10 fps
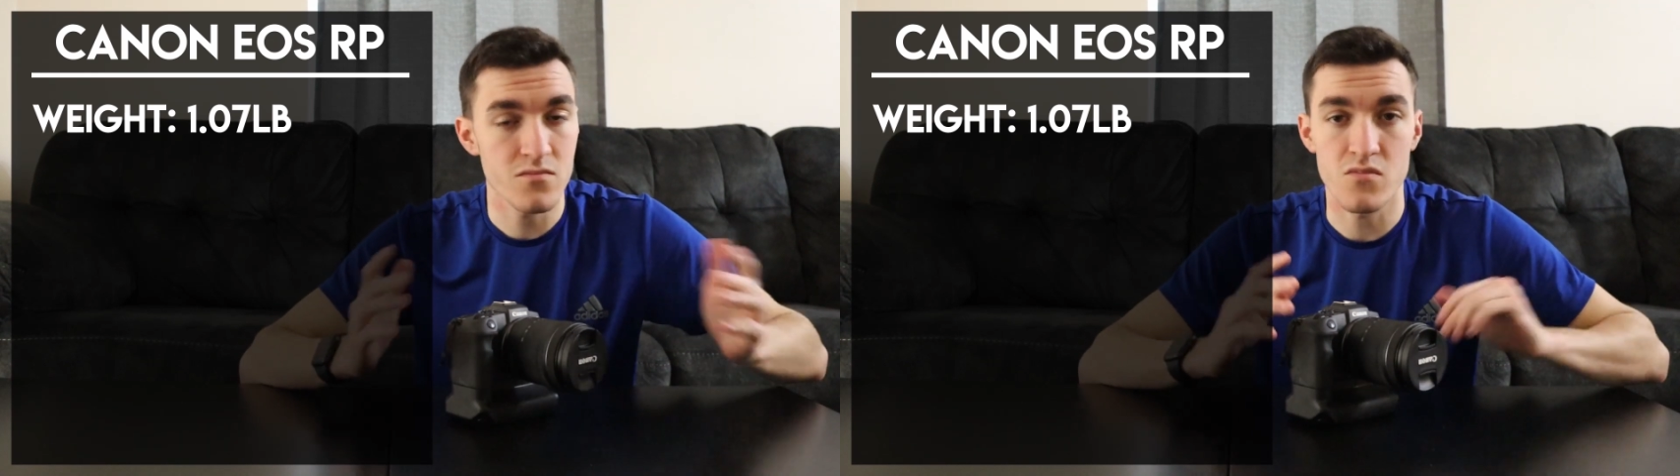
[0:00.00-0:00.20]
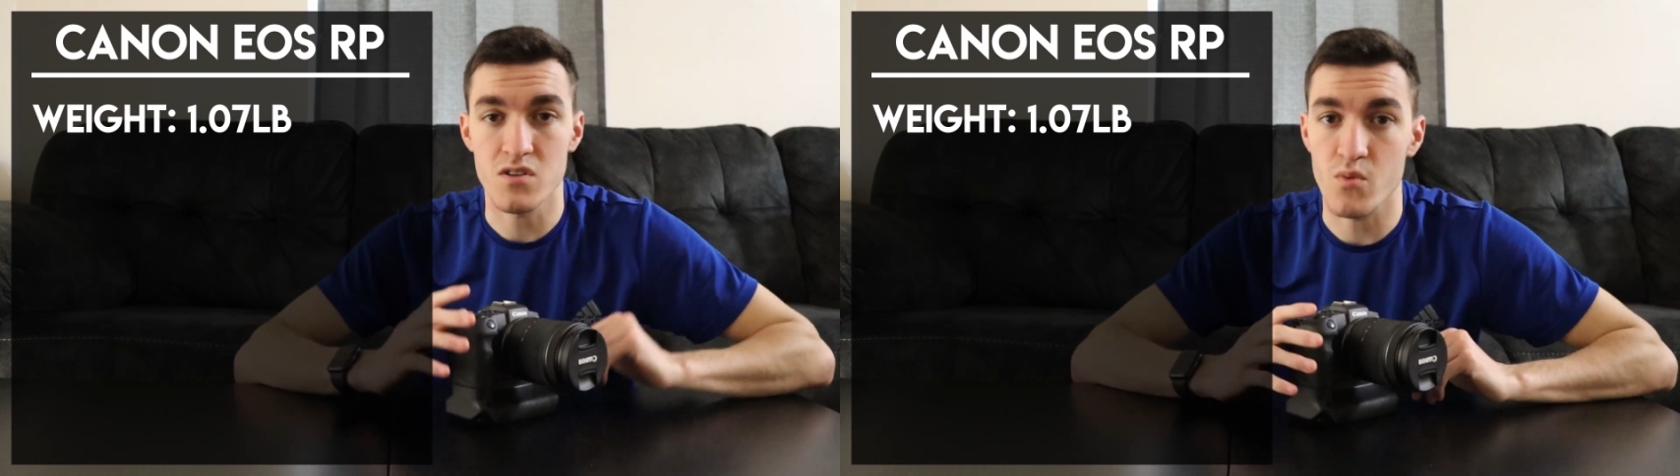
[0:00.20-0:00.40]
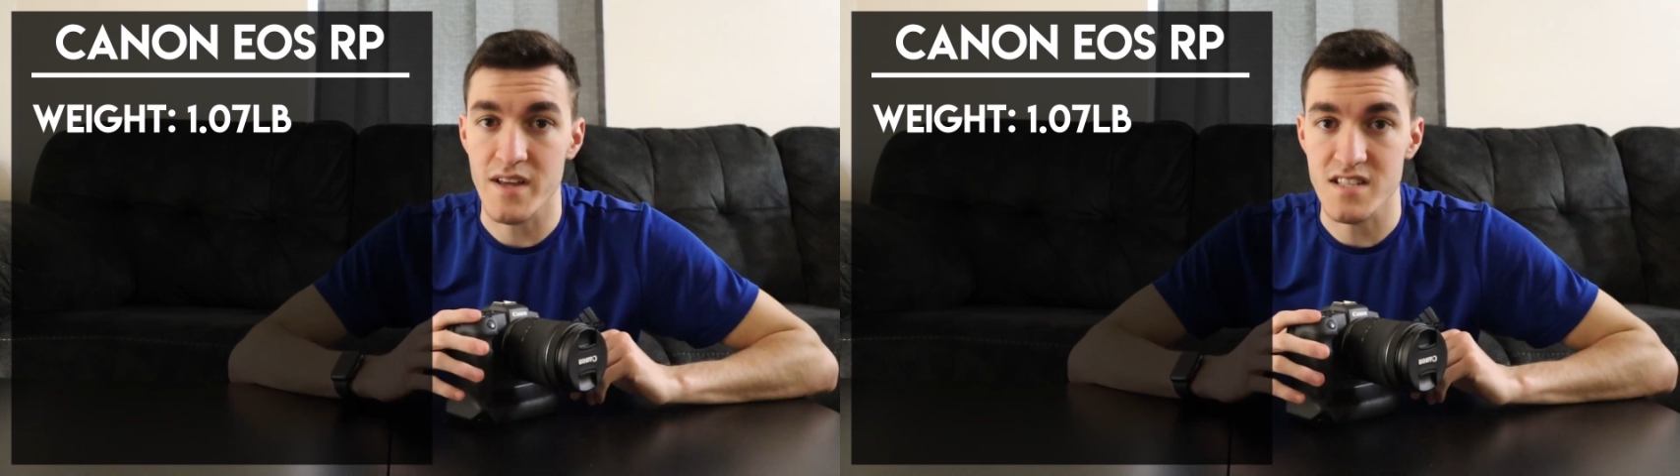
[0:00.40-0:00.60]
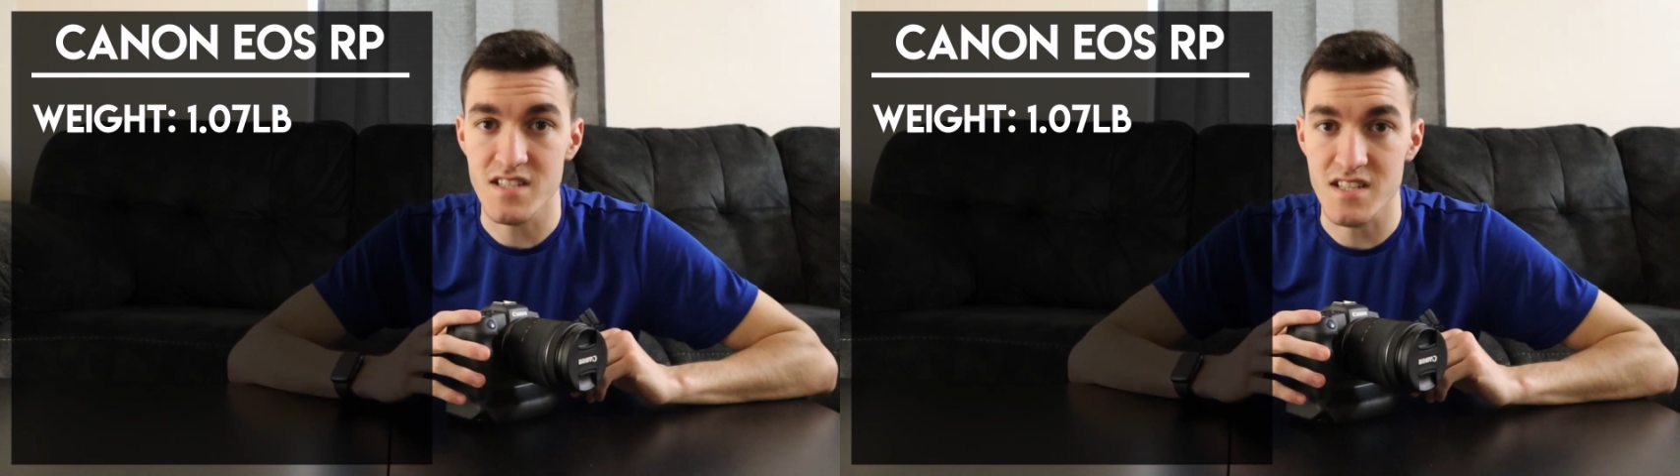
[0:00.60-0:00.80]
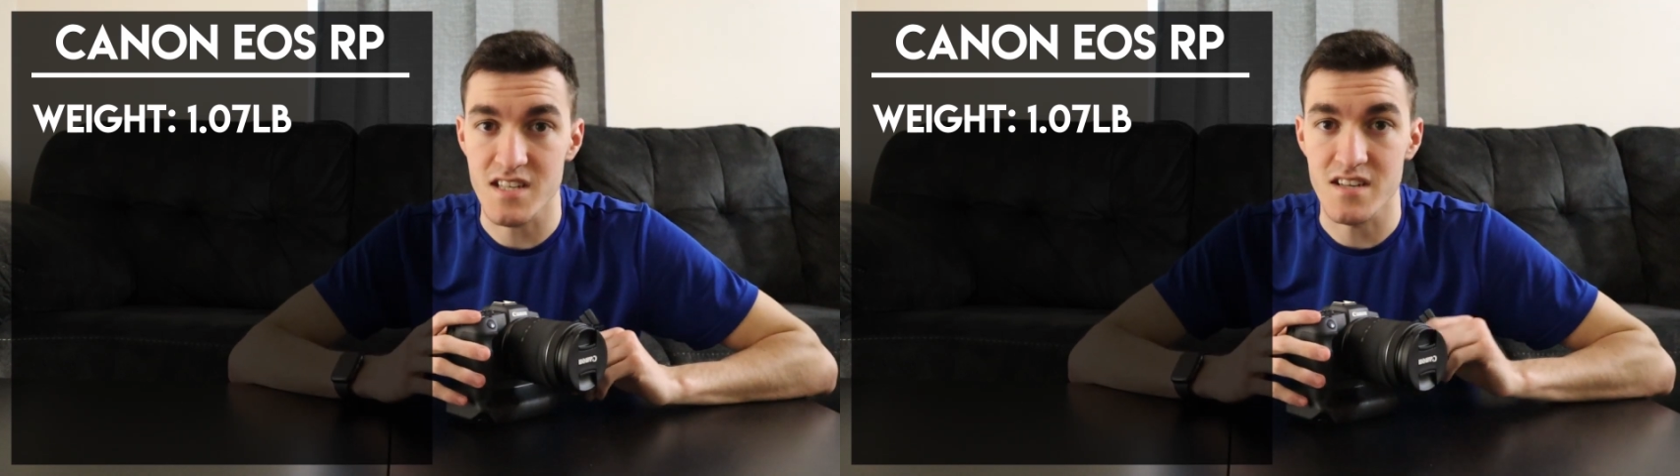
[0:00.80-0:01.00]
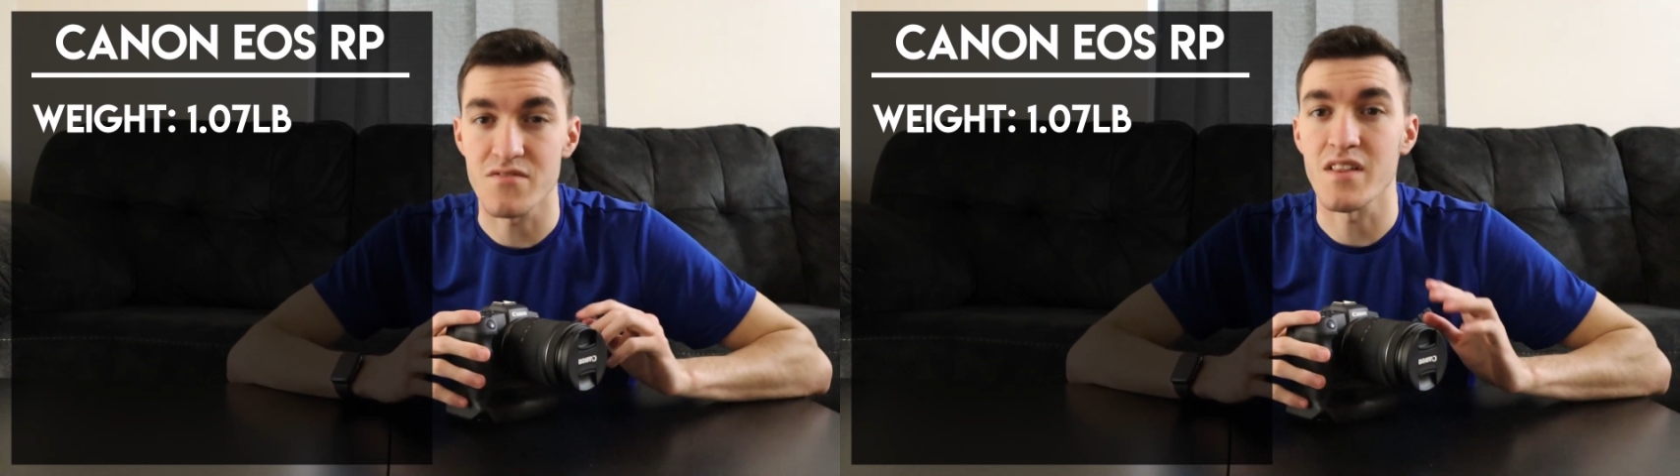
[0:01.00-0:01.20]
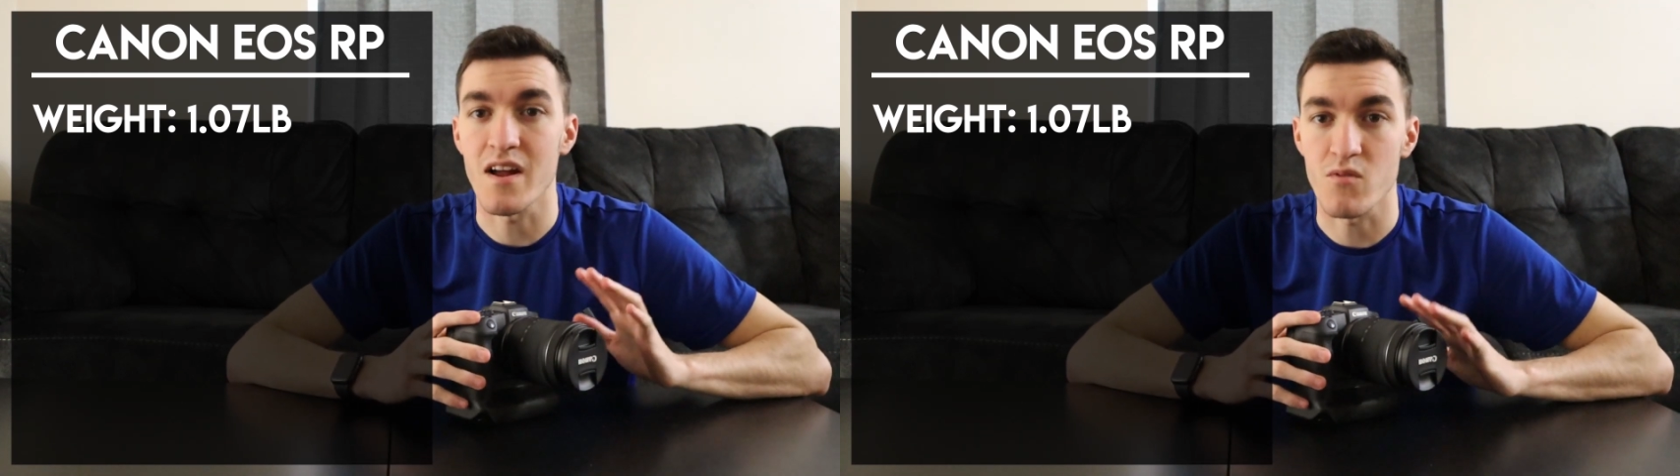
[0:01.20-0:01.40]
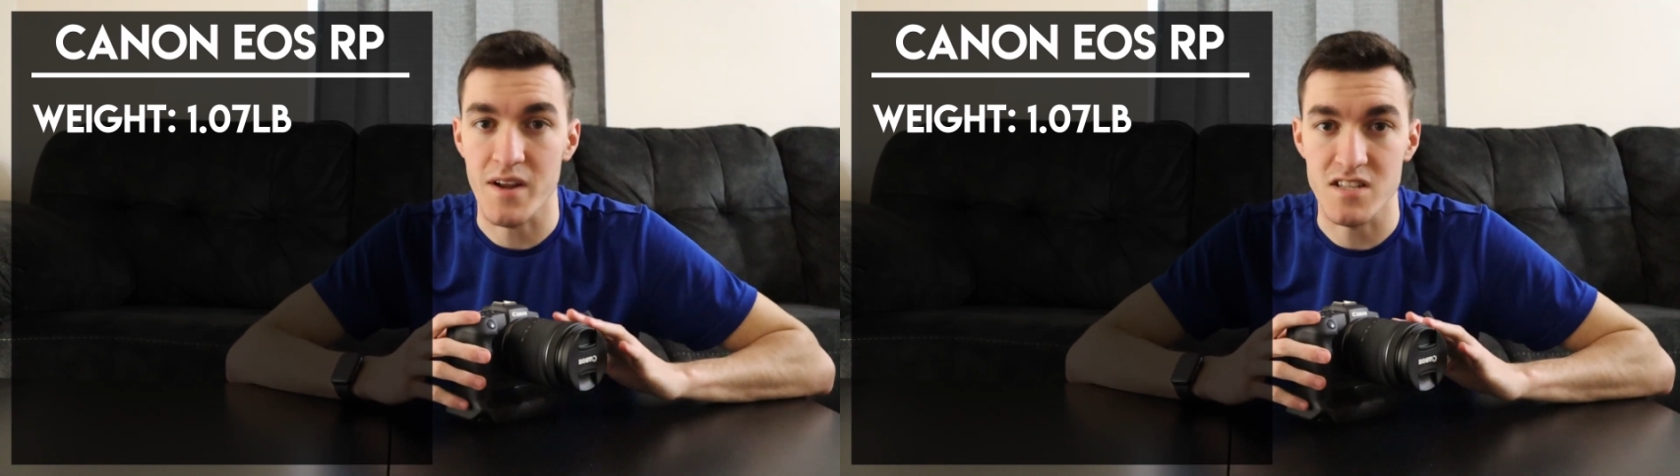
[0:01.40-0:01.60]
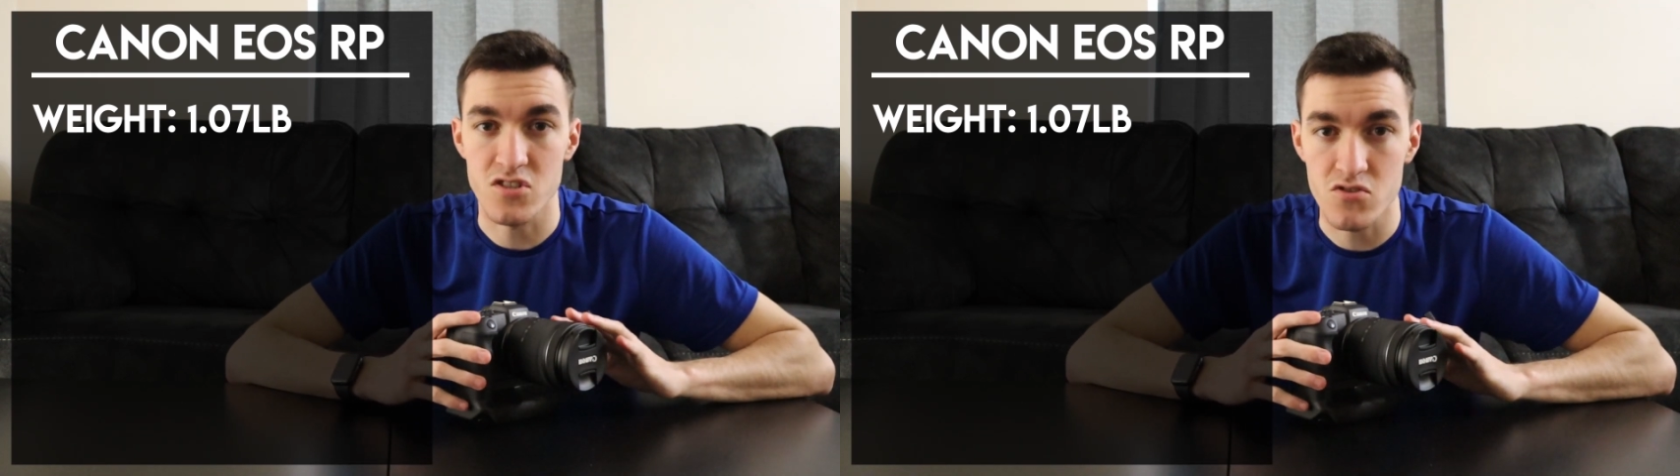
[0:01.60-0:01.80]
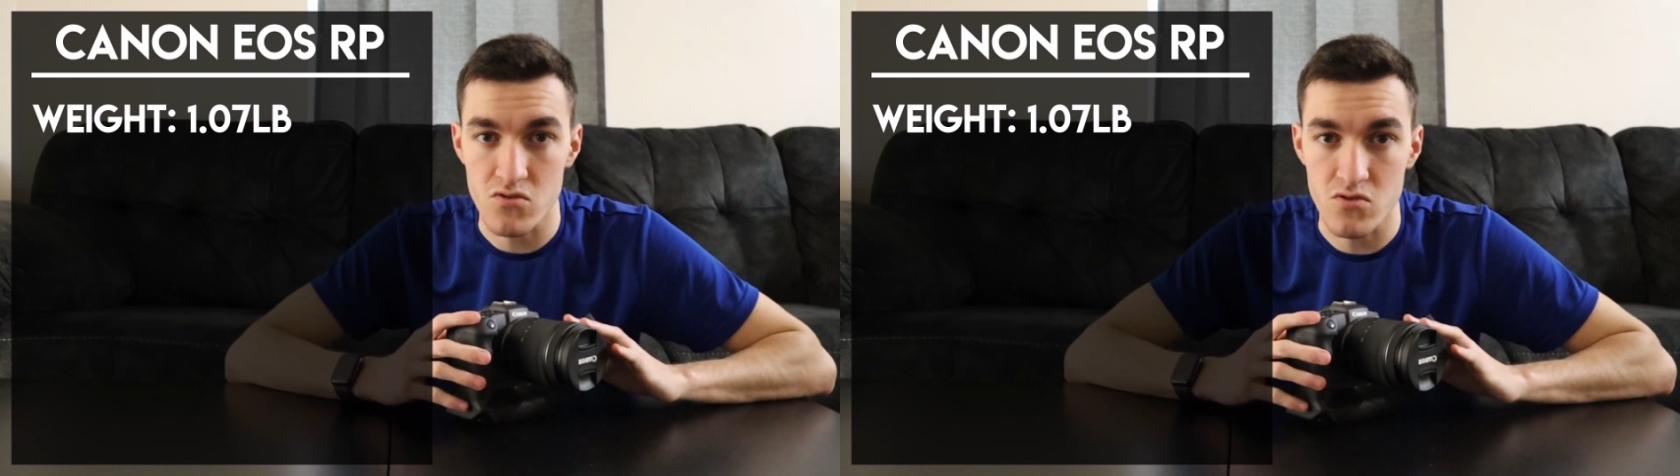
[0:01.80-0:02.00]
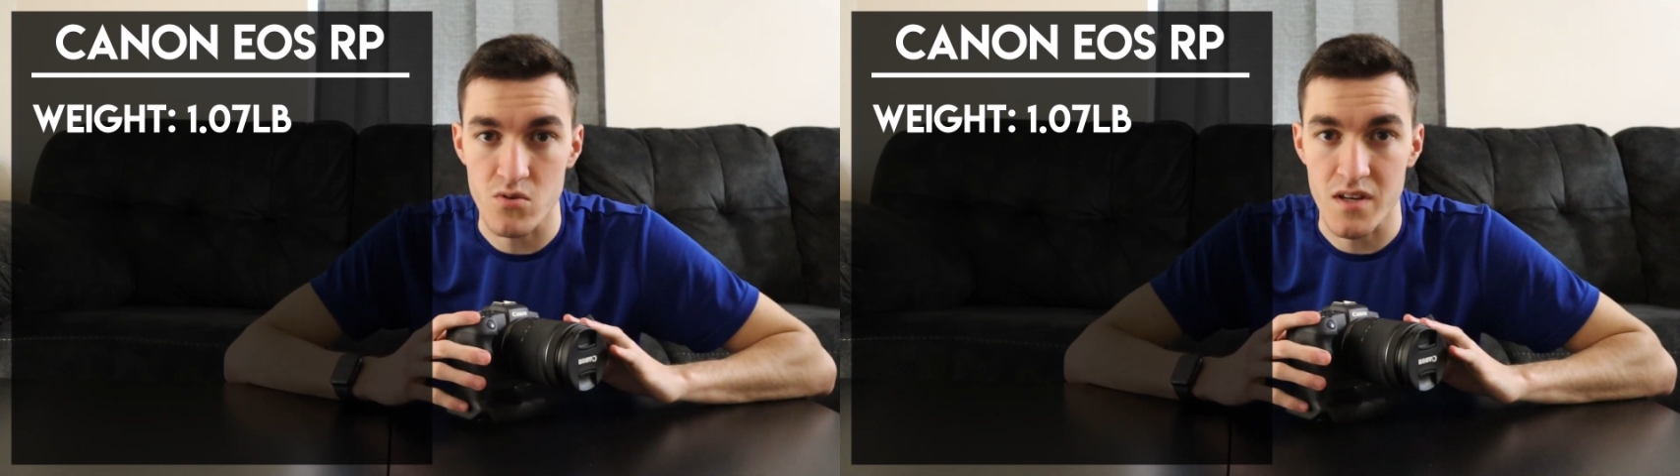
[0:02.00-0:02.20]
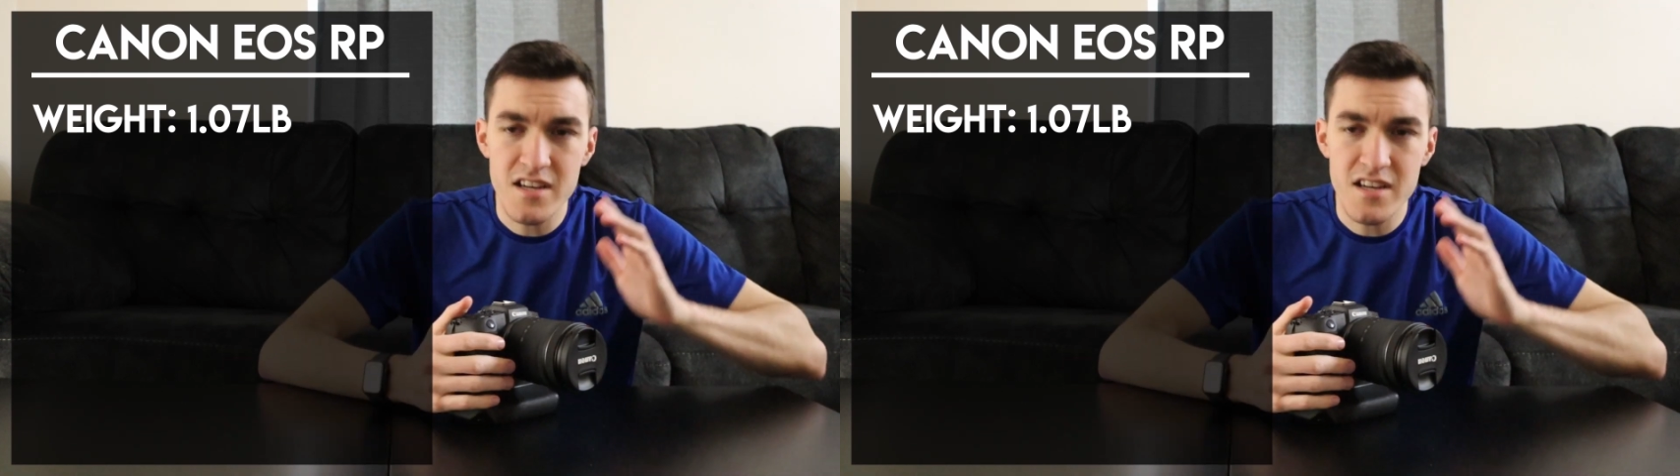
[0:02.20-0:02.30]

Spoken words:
we'll have to wait and see if that reigns true.